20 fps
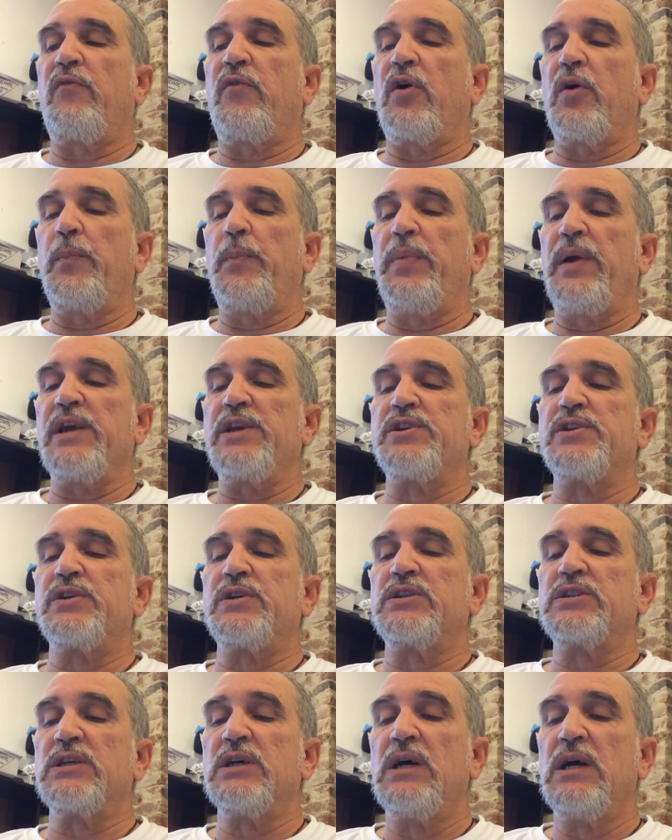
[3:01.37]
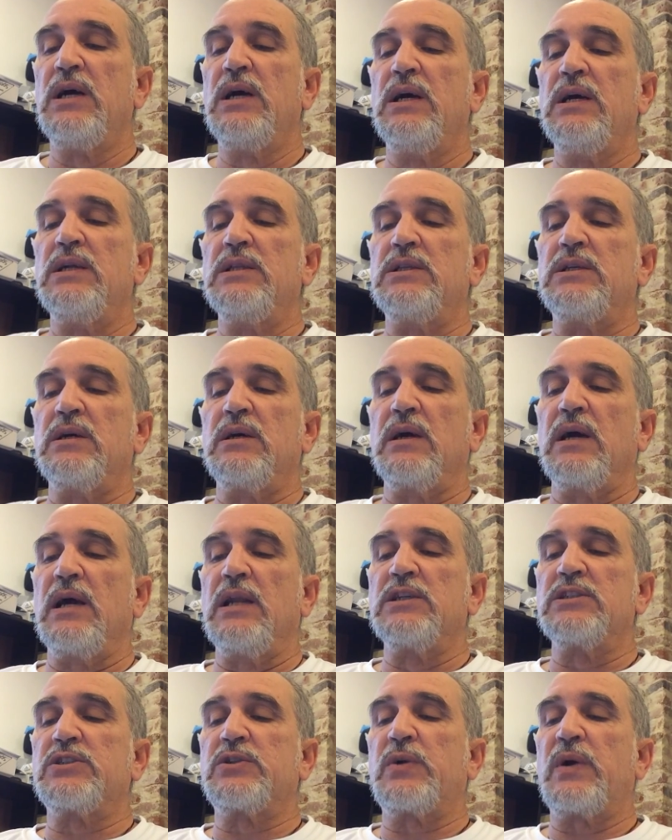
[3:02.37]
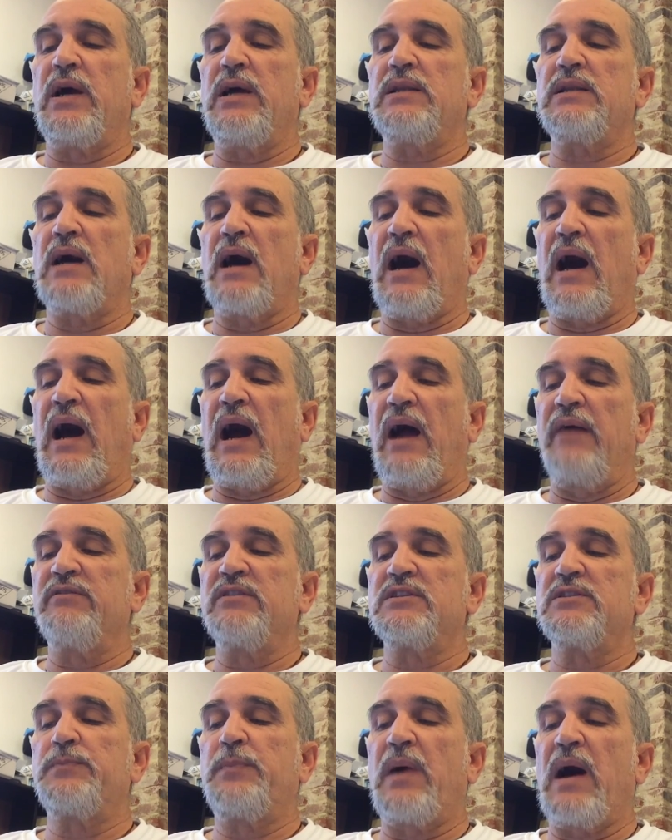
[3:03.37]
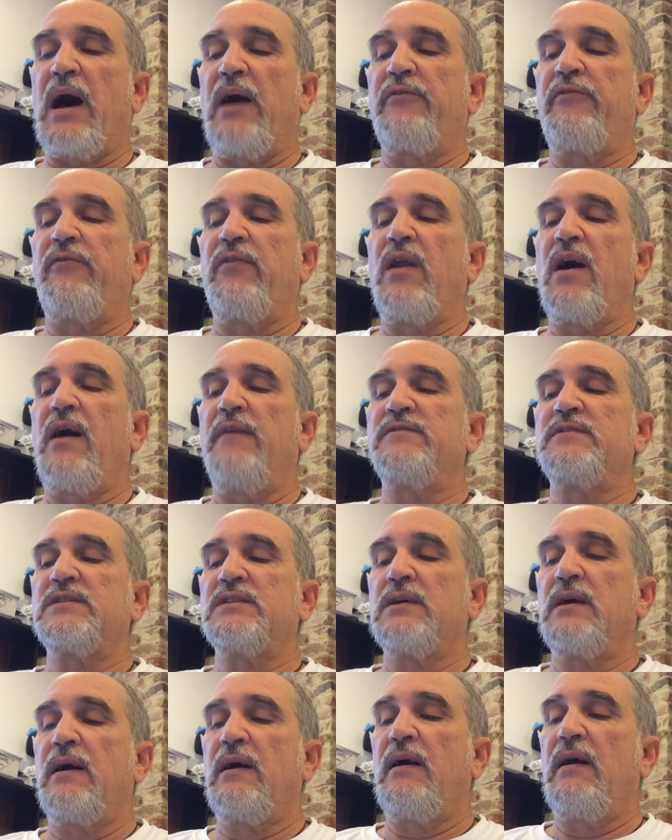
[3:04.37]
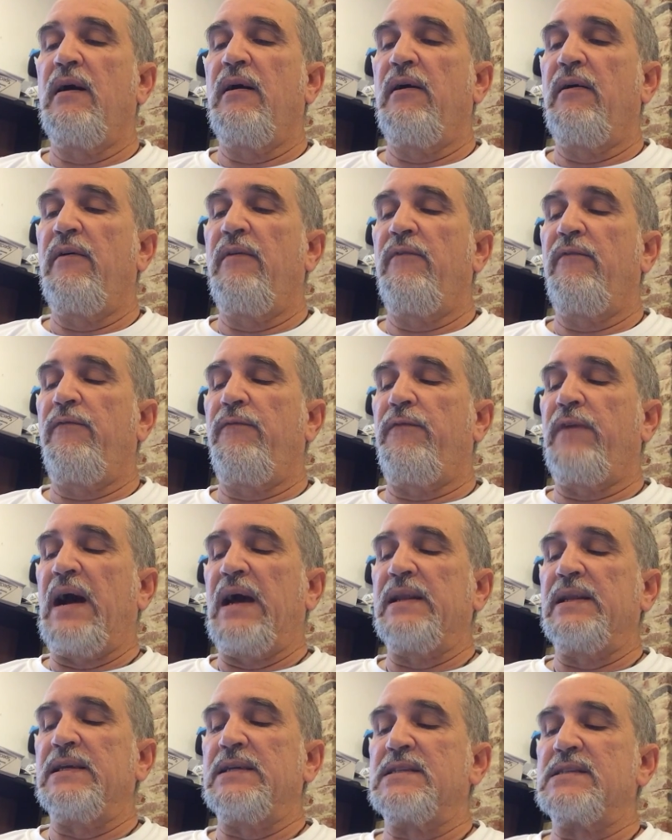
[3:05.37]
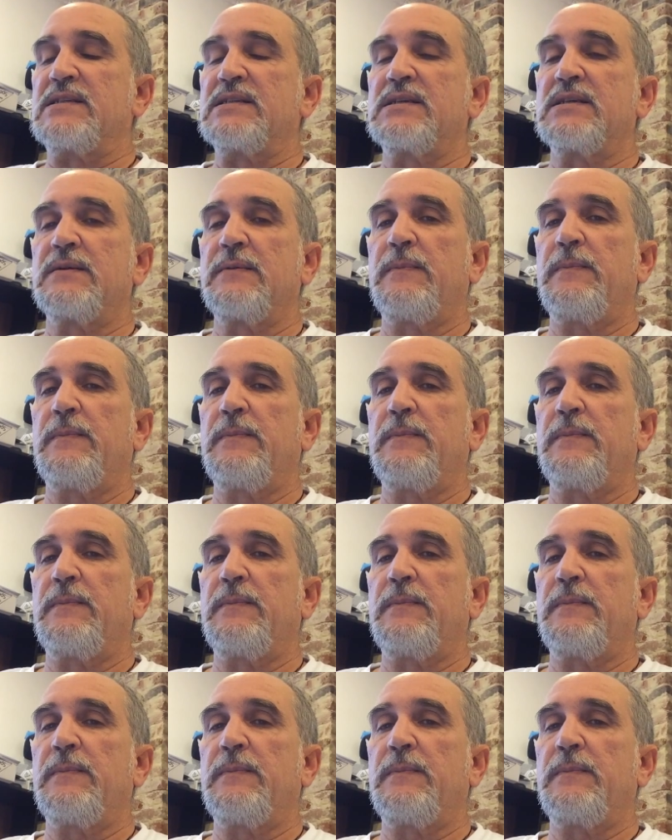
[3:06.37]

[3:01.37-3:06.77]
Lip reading: 4 pictures to illustrate Ivan Pavlov's findings.